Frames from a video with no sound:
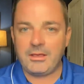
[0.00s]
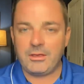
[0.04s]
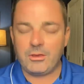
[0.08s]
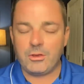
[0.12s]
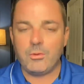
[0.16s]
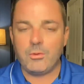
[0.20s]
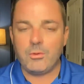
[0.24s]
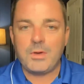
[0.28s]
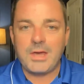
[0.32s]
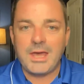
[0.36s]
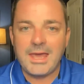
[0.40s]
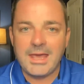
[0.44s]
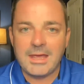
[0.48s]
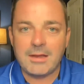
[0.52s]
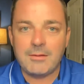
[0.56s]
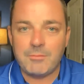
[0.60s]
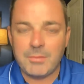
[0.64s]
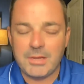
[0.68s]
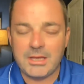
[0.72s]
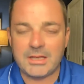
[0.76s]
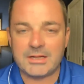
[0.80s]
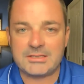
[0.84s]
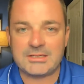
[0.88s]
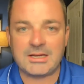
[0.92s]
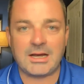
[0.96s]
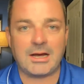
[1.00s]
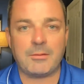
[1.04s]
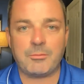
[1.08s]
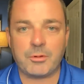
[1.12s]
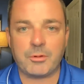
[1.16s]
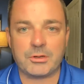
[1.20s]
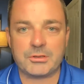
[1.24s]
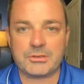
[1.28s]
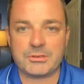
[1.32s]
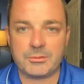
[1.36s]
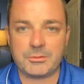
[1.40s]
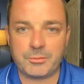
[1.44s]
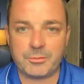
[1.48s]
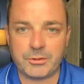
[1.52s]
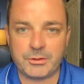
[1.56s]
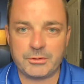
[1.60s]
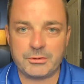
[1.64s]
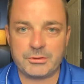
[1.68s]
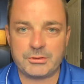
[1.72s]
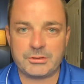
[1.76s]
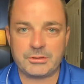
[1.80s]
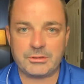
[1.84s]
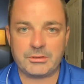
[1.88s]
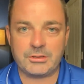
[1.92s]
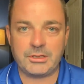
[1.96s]
You can be a top personal
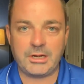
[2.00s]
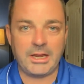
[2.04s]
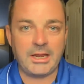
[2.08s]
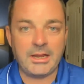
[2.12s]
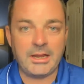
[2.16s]
producer